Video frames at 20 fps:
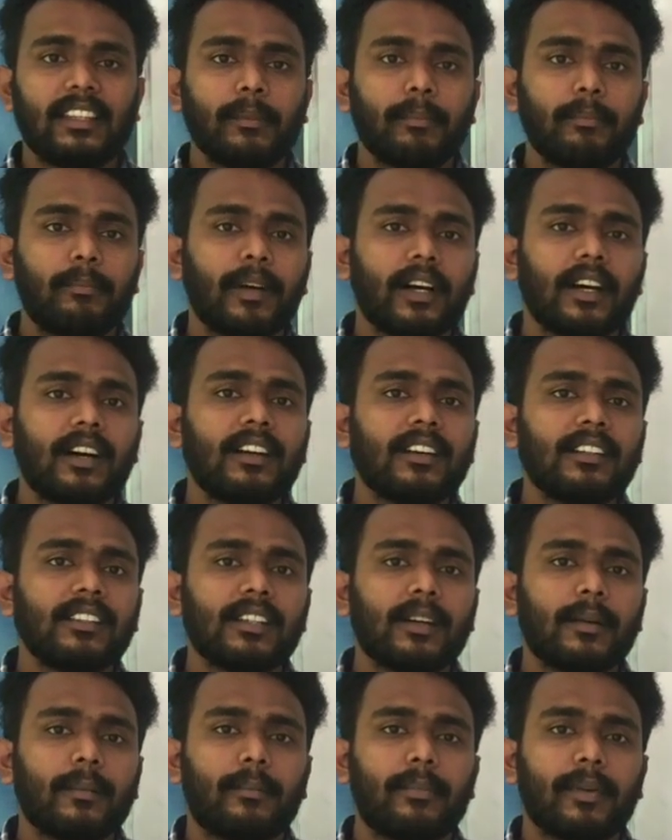the
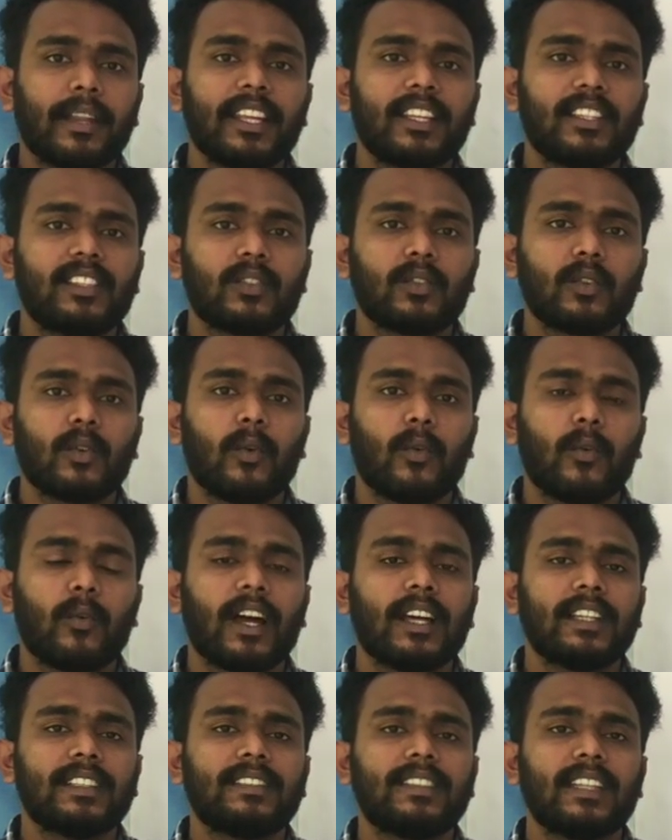burned bricks
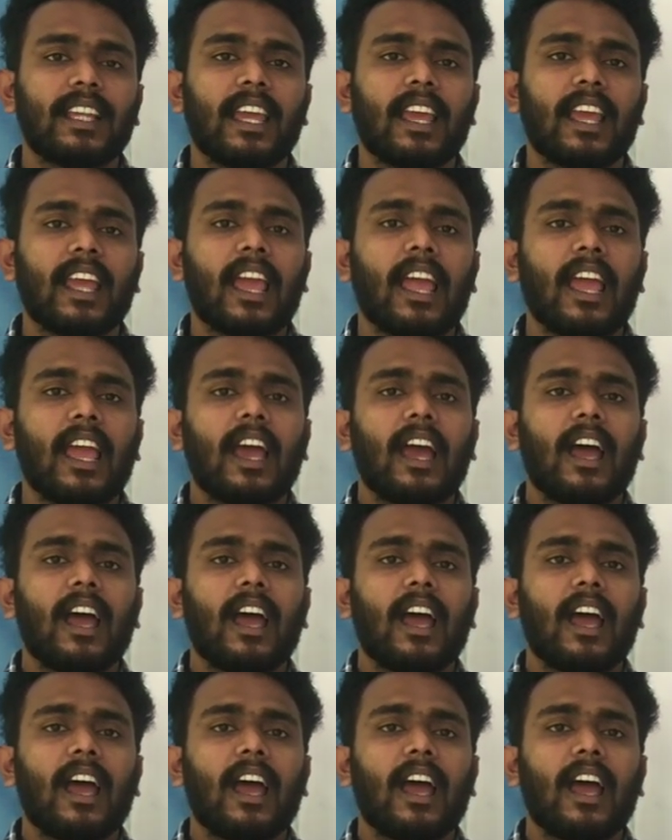was a